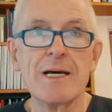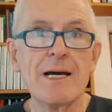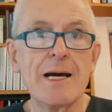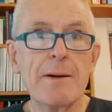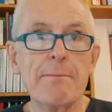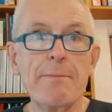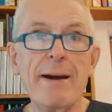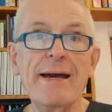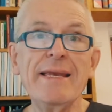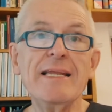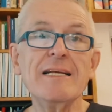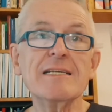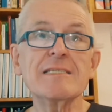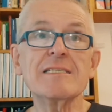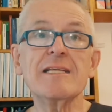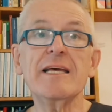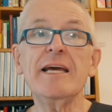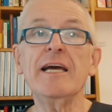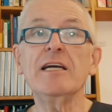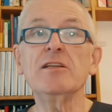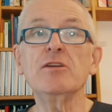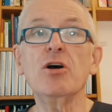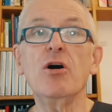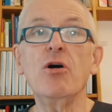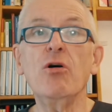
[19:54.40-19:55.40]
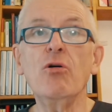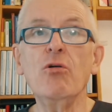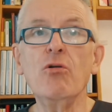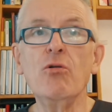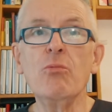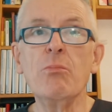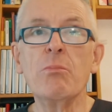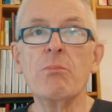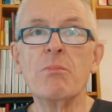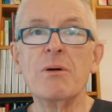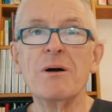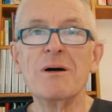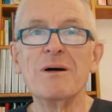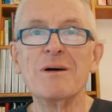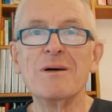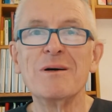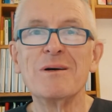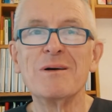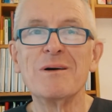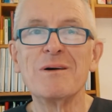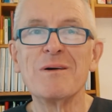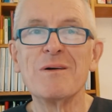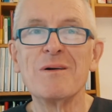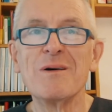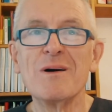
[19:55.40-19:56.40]
Many stay at home,
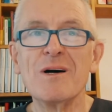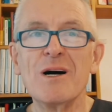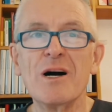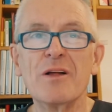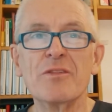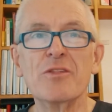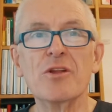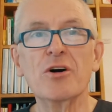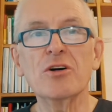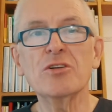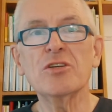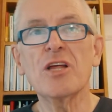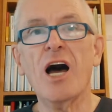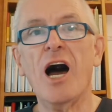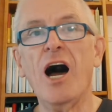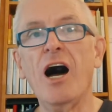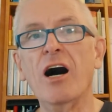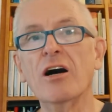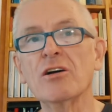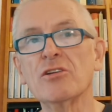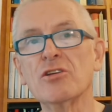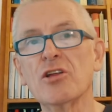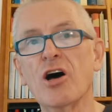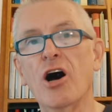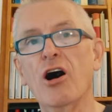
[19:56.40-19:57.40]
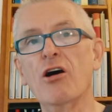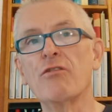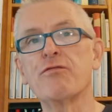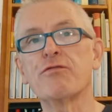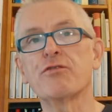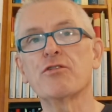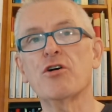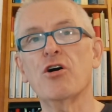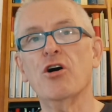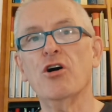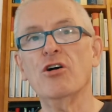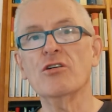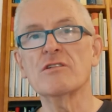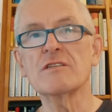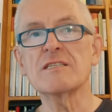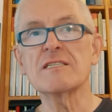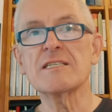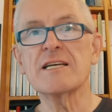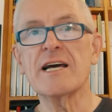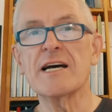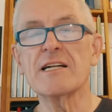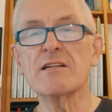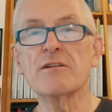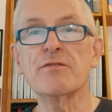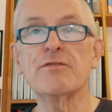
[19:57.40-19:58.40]
not out of
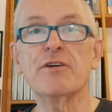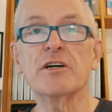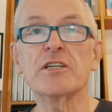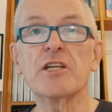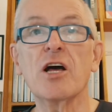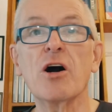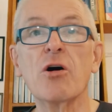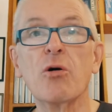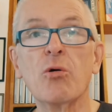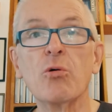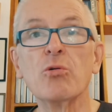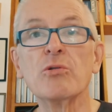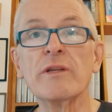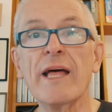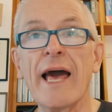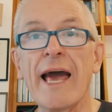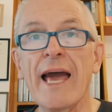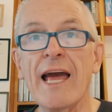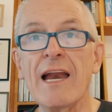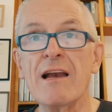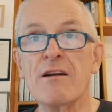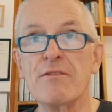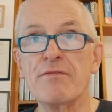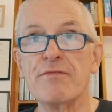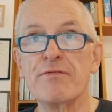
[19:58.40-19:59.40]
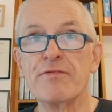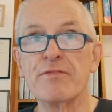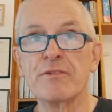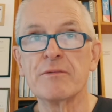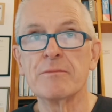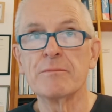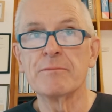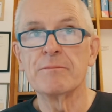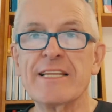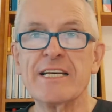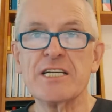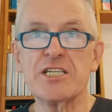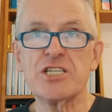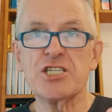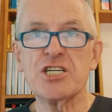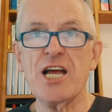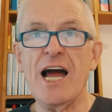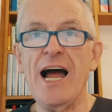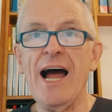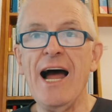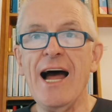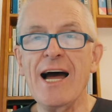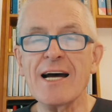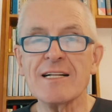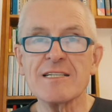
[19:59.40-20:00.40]
concern for their own health. The
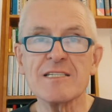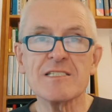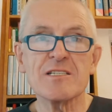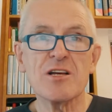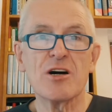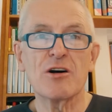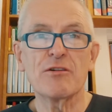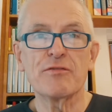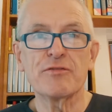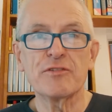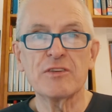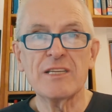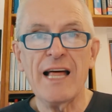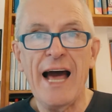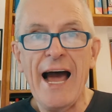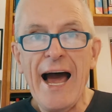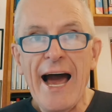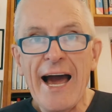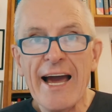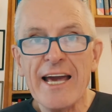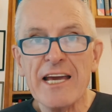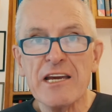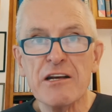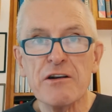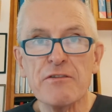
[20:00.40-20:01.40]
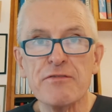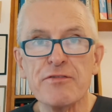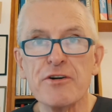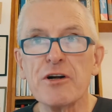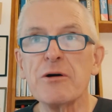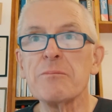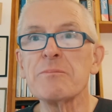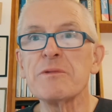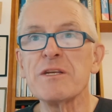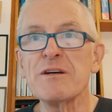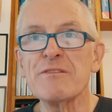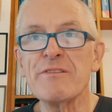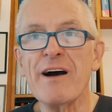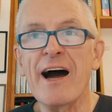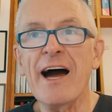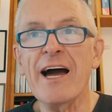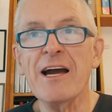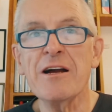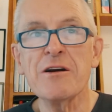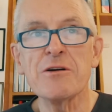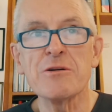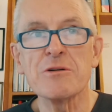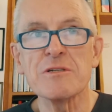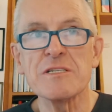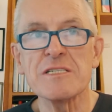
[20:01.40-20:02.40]
chance of dying from the
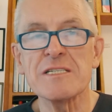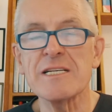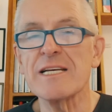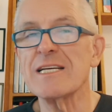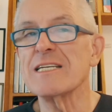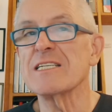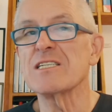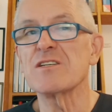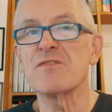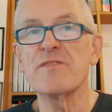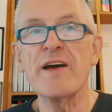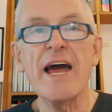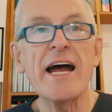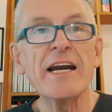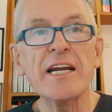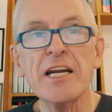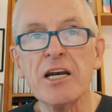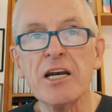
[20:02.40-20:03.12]
virus is very